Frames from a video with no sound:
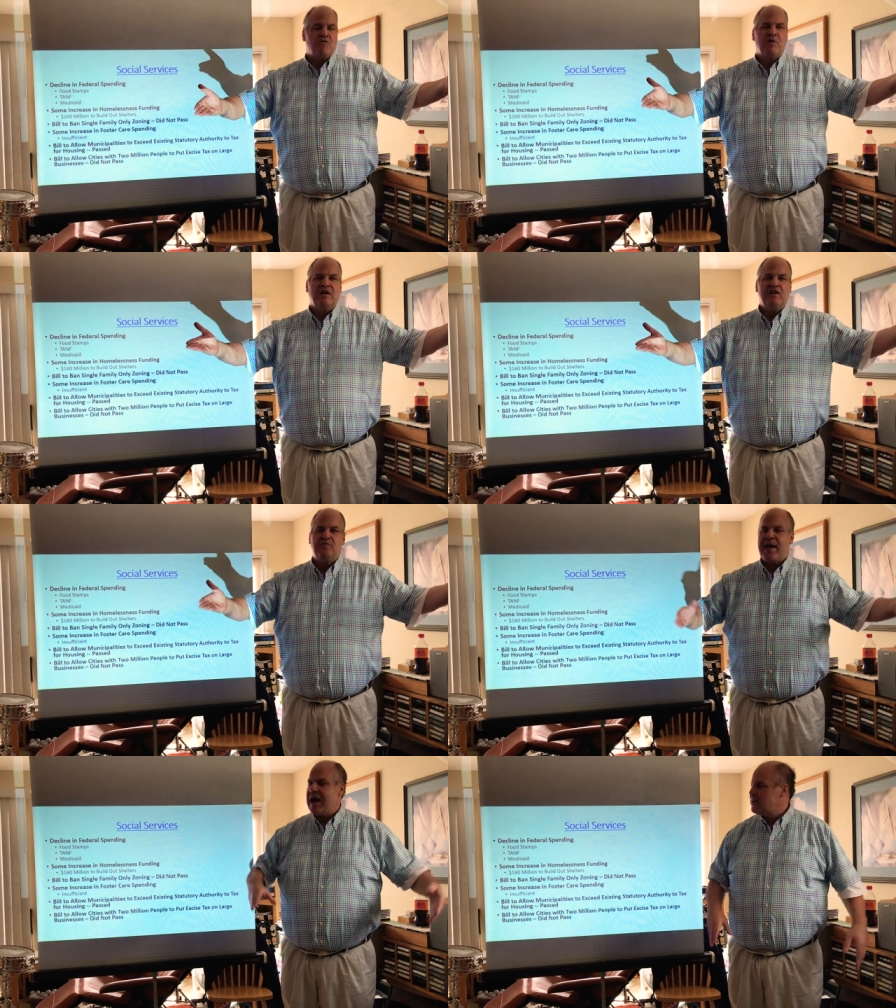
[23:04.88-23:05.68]

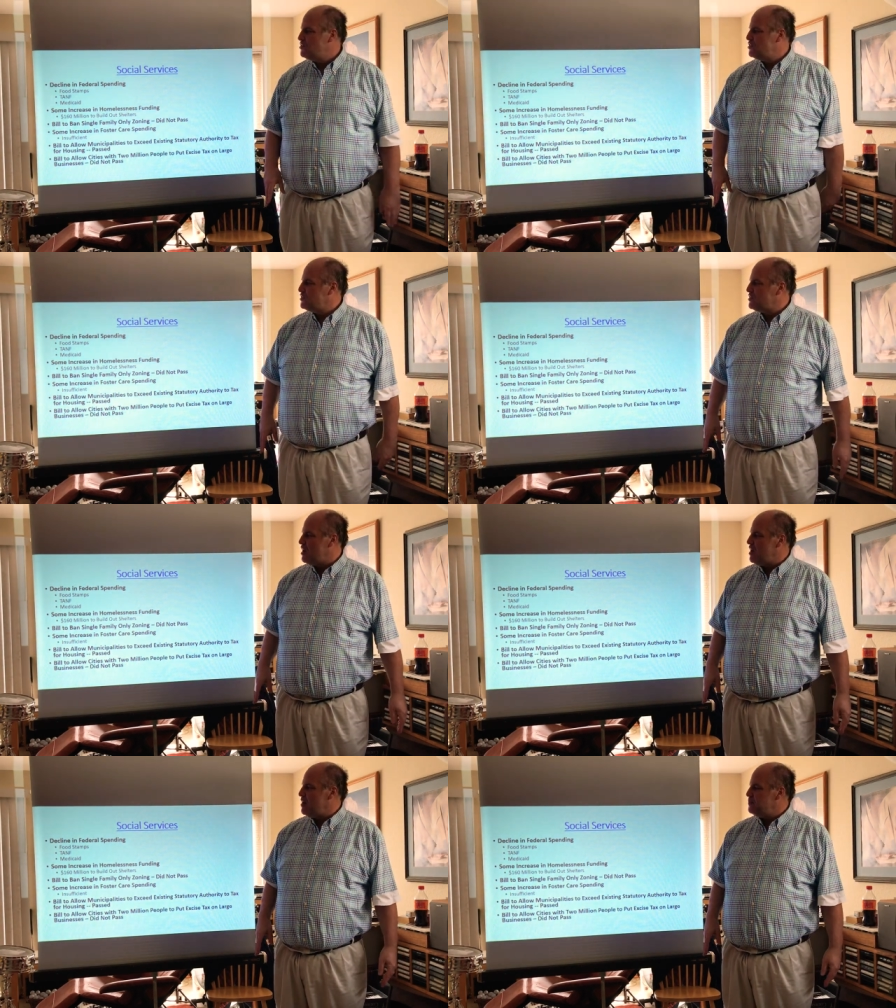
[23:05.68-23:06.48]
relief packages,
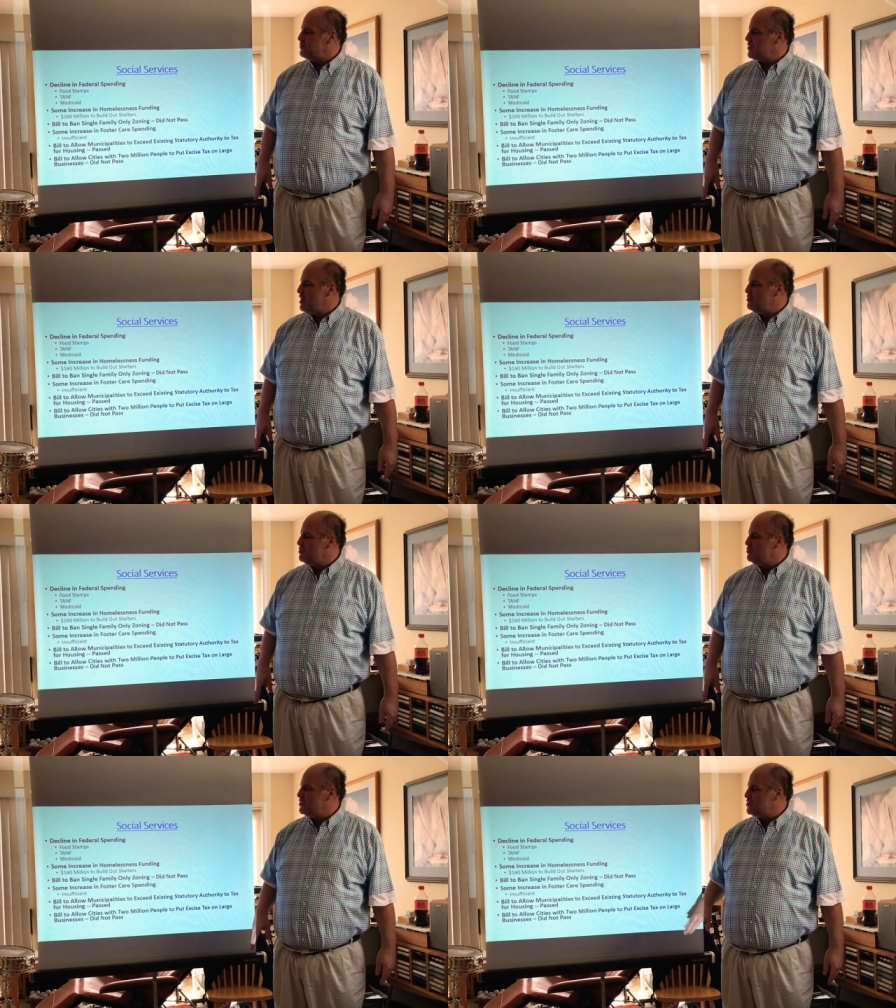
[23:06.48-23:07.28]

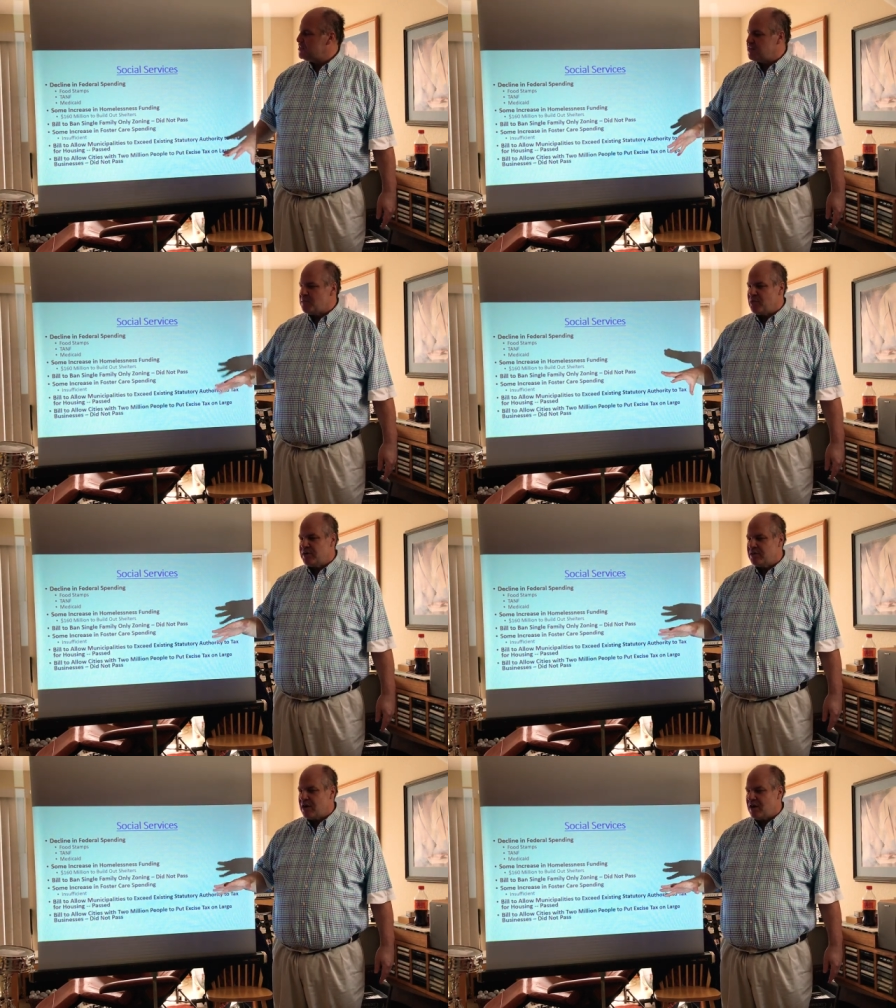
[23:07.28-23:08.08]
which is
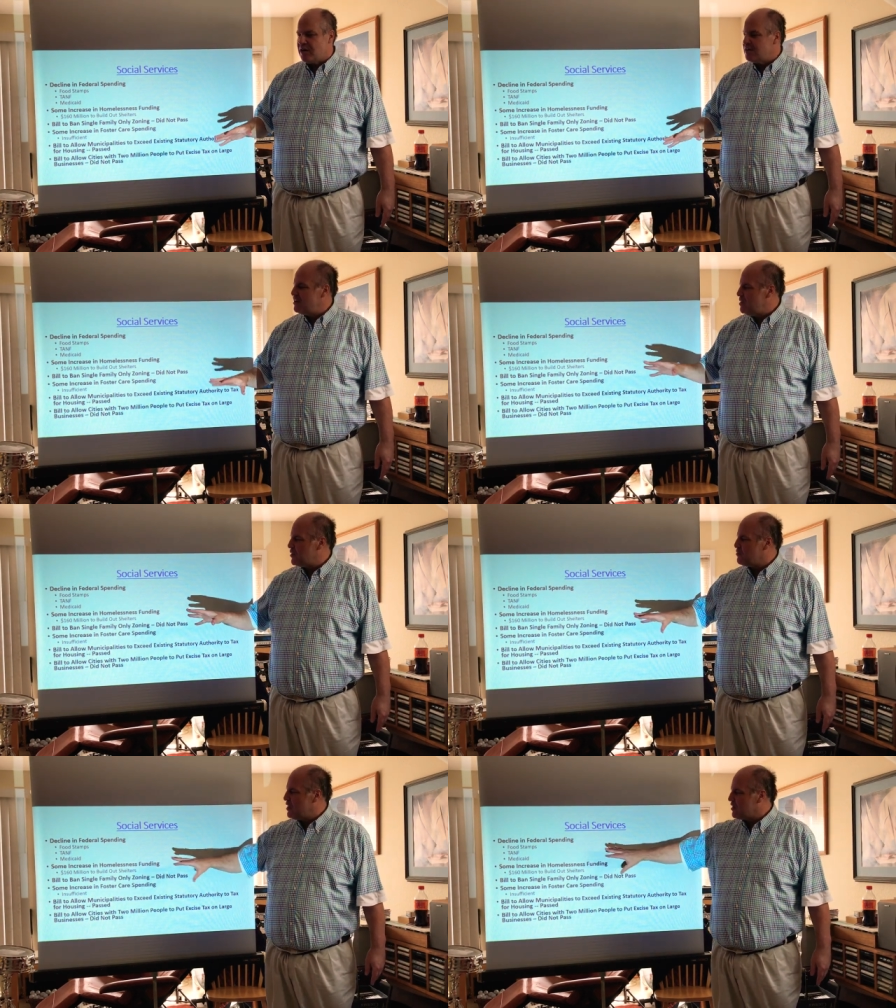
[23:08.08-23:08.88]
somewhat
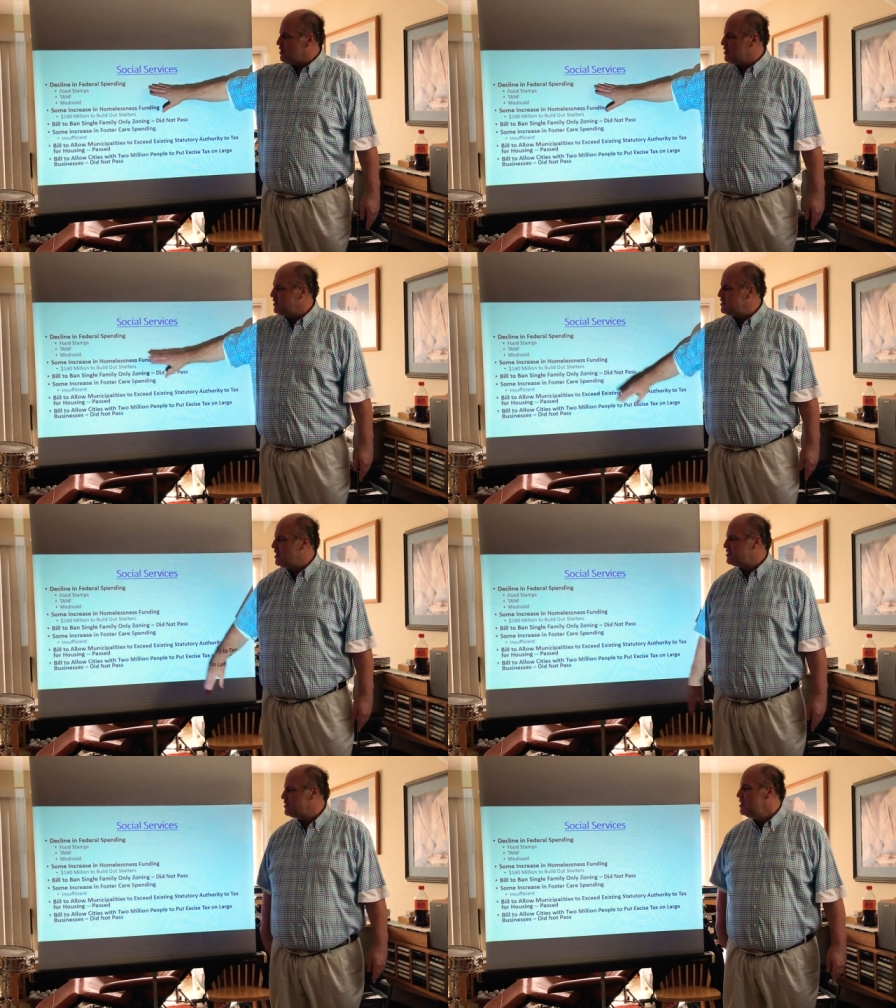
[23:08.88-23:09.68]
hypocritical in a
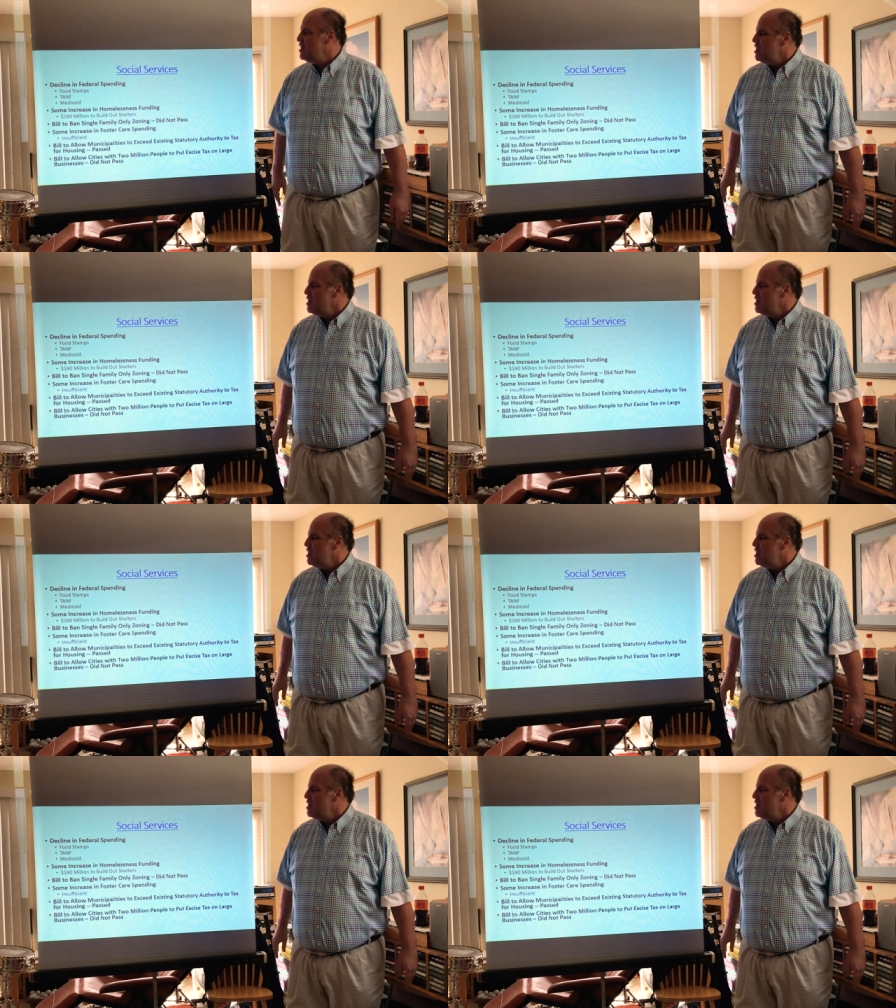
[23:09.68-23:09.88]
sense.